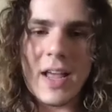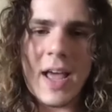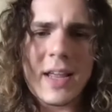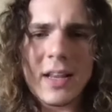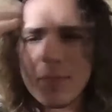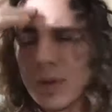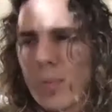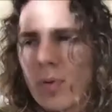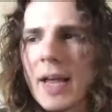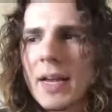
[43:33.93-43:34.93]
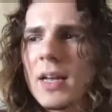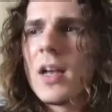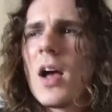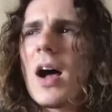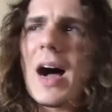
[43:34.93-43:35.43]
And he, people like
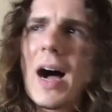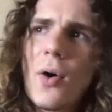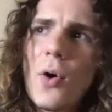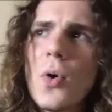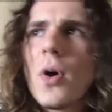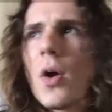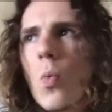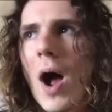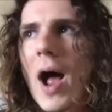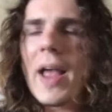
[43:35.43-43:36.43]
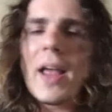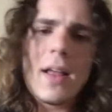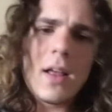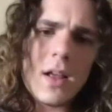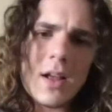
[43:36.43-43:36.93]
how, why,
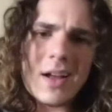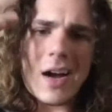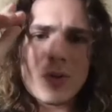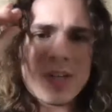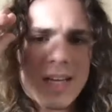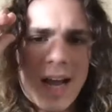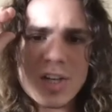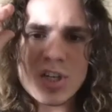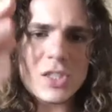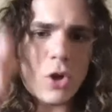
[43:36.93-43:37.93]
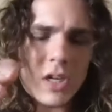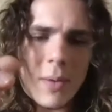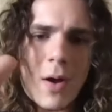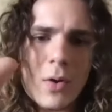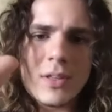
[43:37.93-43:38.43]
how this guy just talk
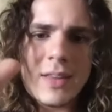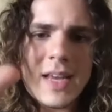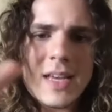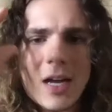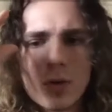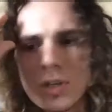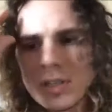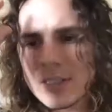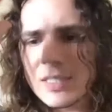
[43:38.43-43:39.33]
about this, how does this